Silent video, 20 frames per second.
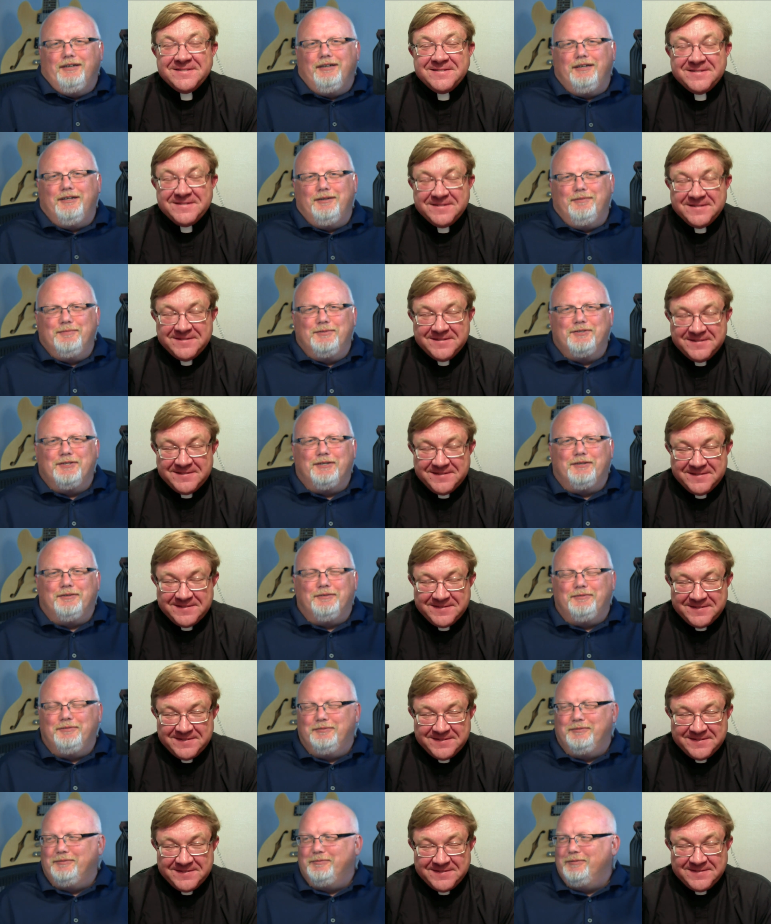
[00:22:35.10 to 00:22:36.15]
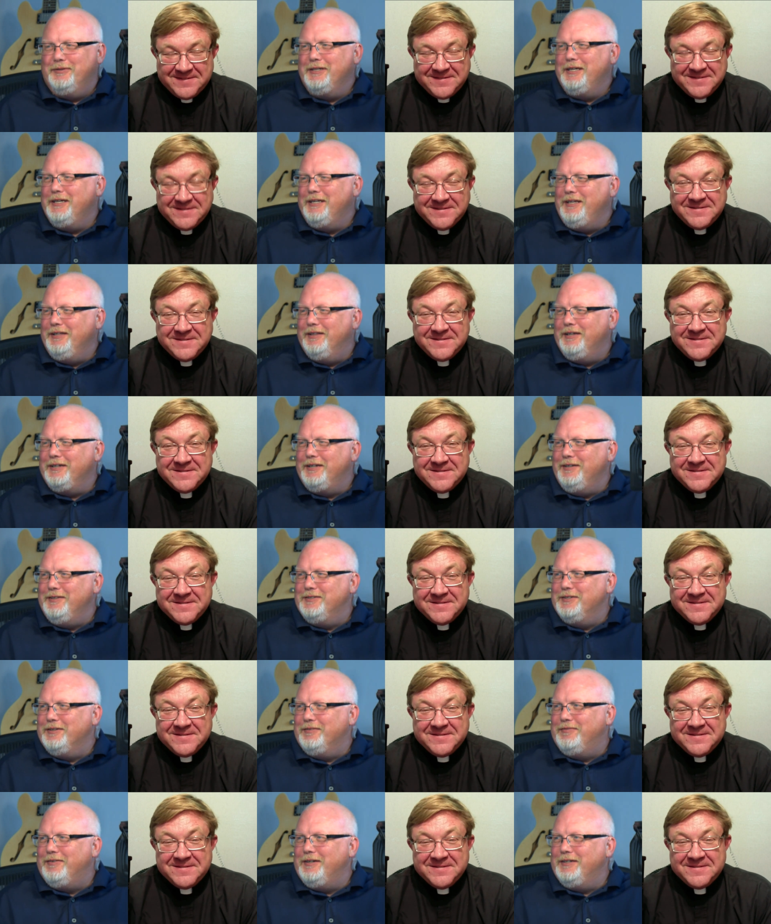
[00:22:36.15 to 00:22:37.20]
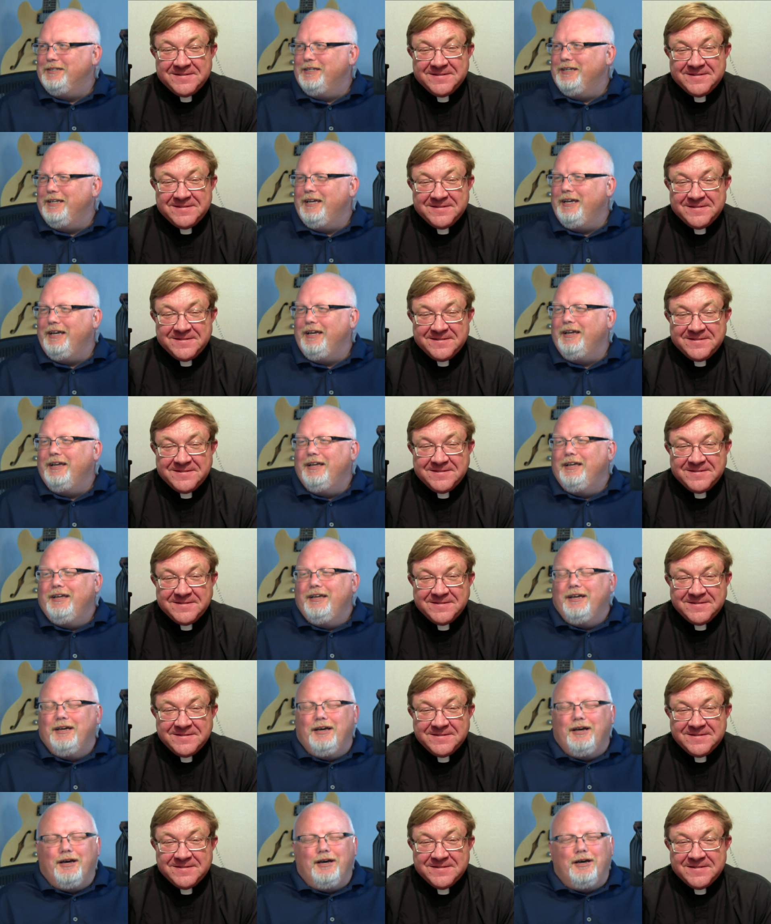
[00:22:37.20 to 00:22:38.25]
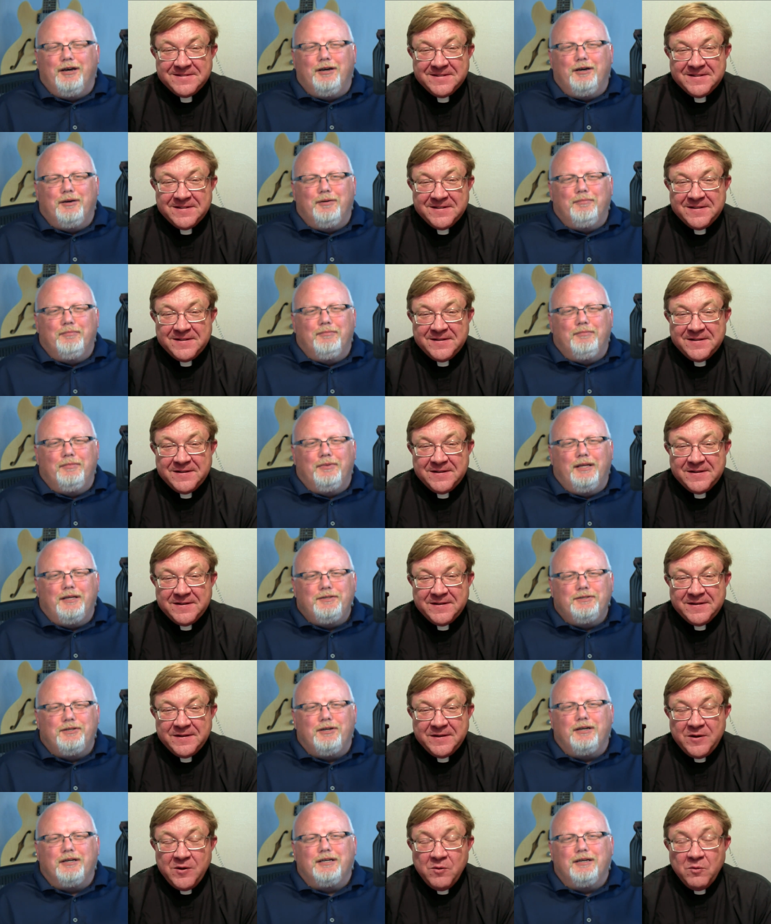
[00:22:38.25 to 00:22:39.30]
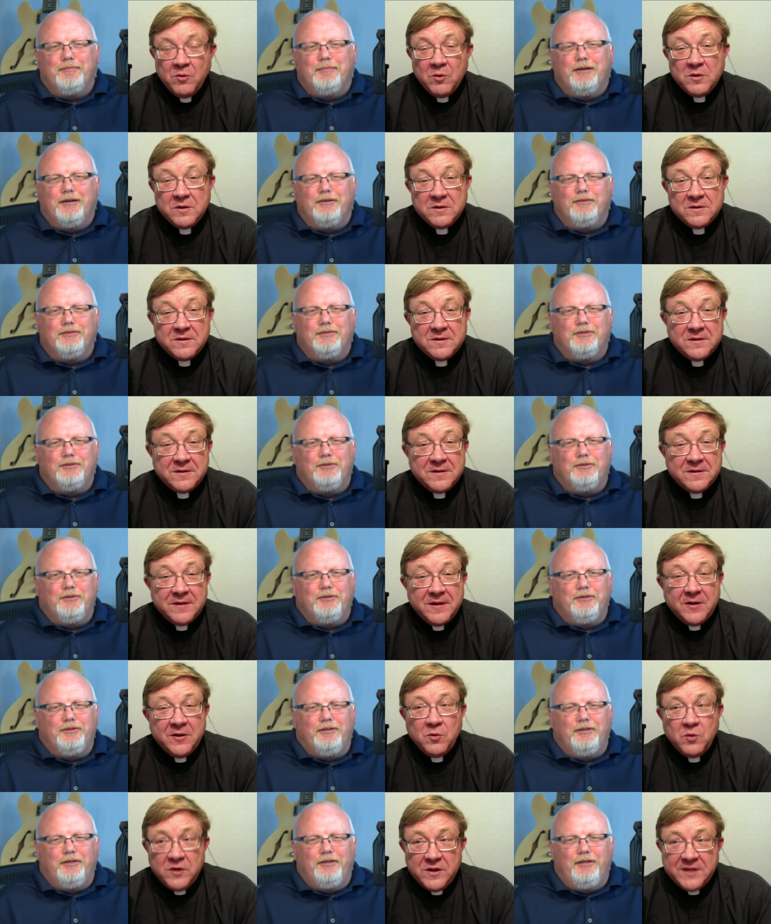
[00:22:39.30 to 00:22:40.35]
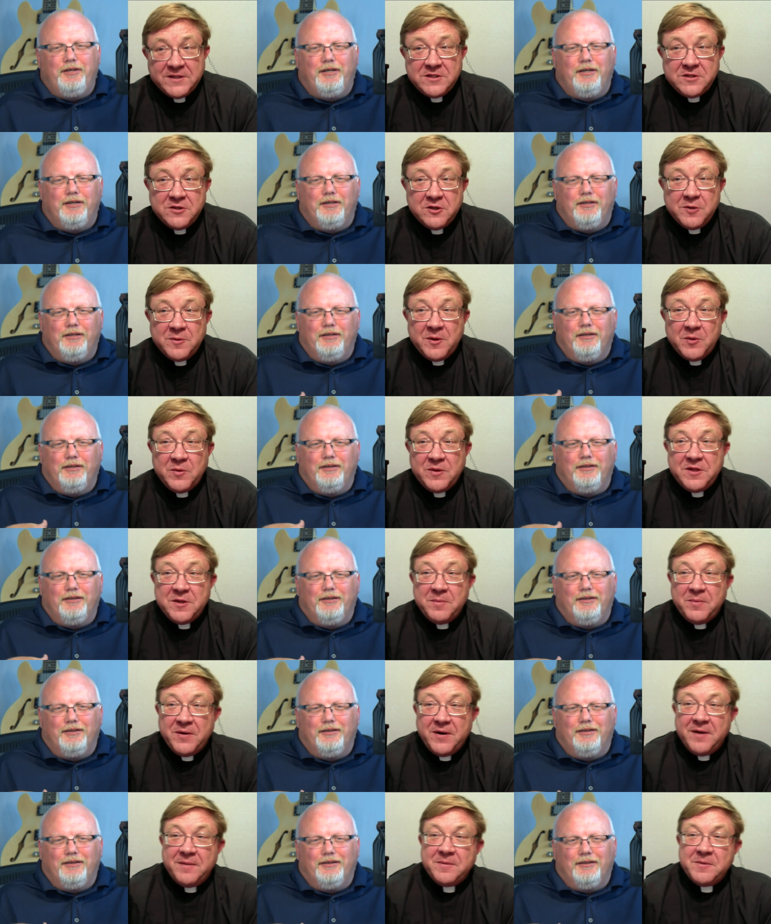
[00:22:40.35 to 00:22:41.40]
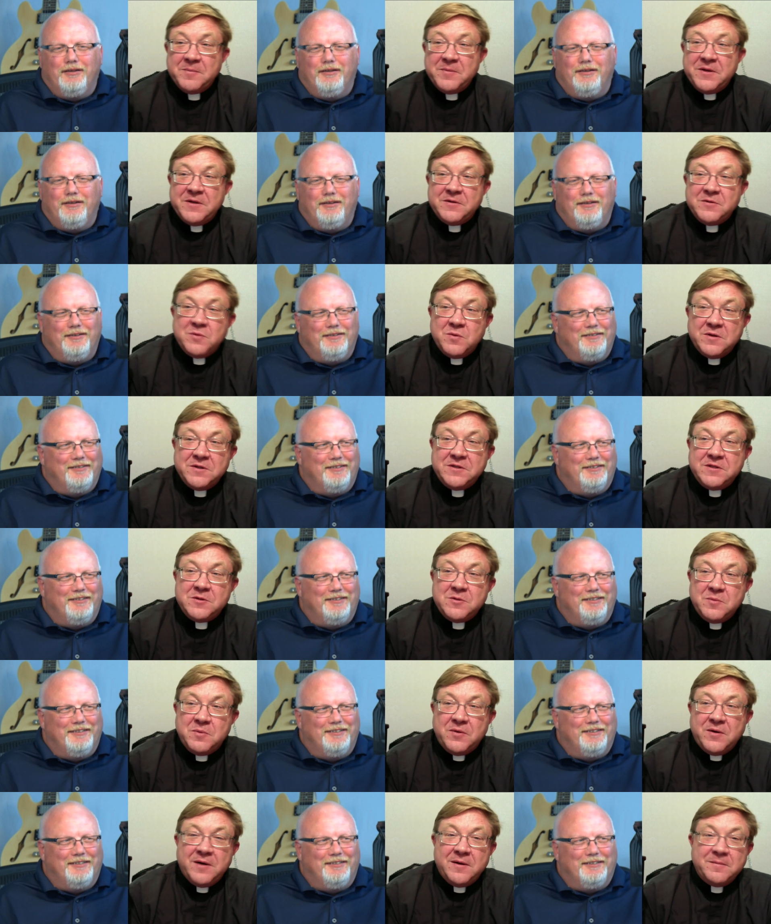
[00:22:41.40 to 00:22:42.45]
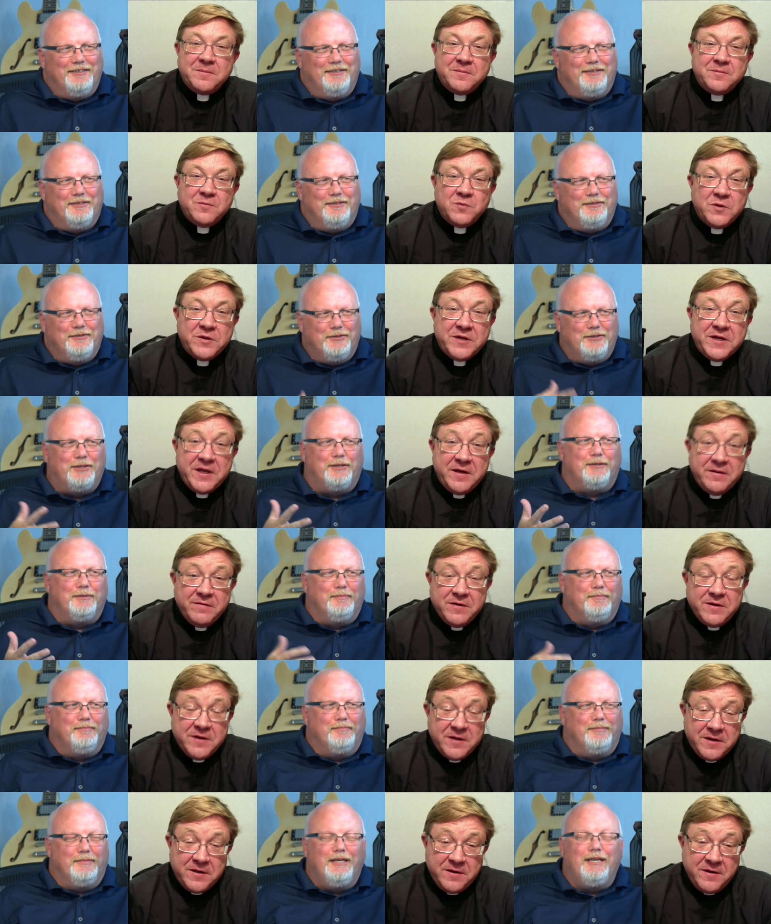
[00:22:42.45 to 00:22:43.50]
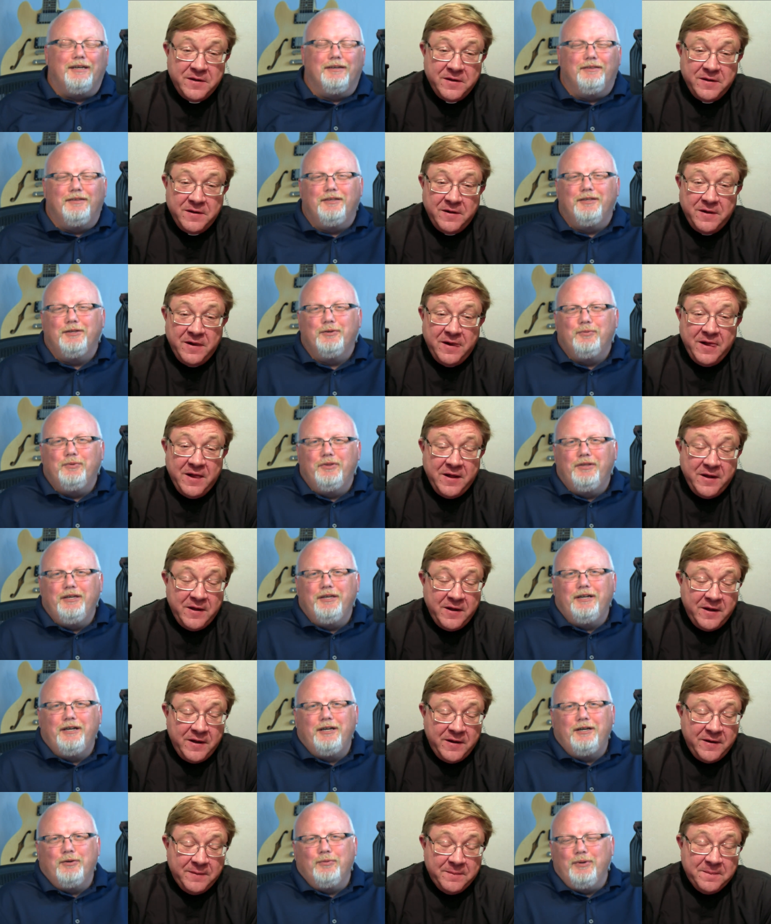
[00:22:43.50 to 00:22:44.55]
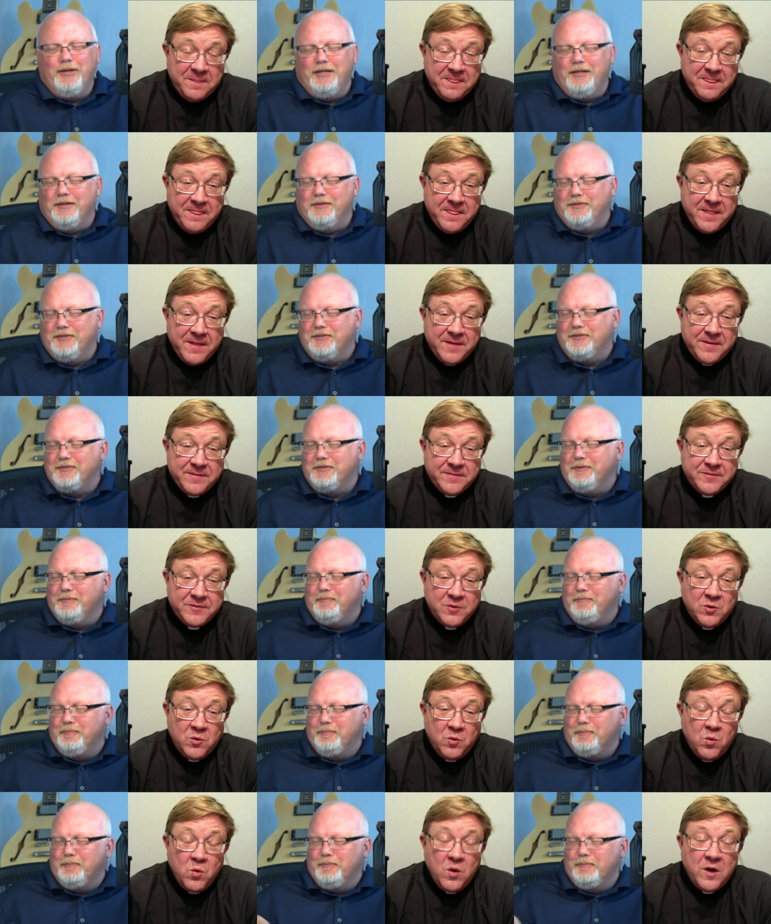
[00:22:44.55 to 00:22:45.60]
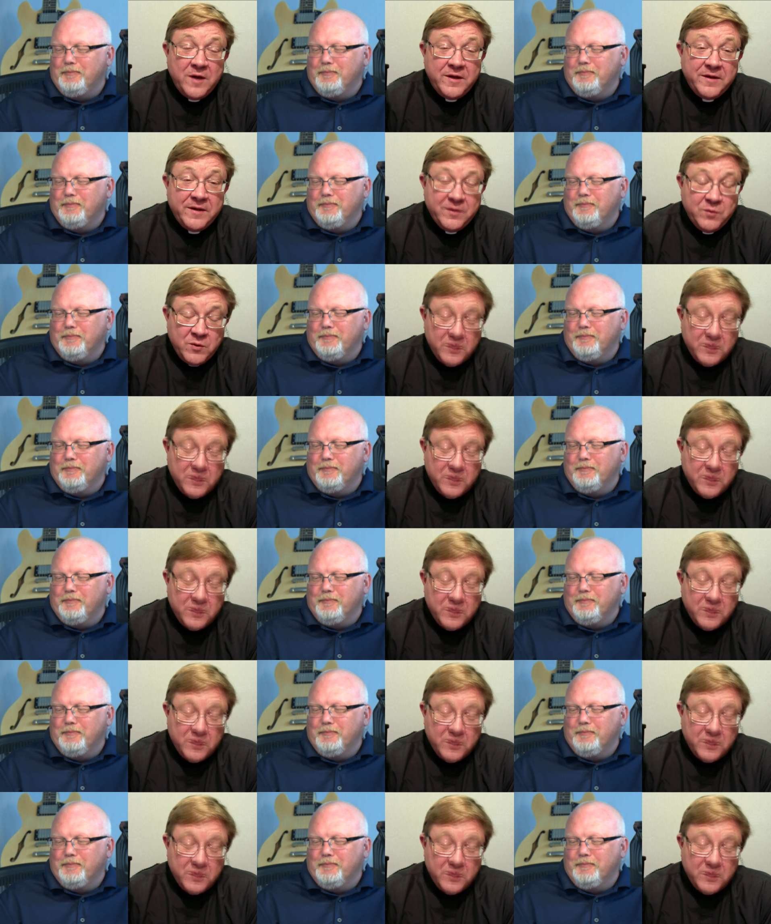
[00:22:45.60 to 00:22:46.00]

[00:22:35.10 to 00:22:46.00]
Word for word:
Speaker 1: Um, so we're getting lucky so far today. Um, let's talk about.
Speaker 2: The, let's talk about what the problem is. What's the problem with sure.
Speaker 1: Yeah, the, the the inherent weaknesses.
Speaker 2: What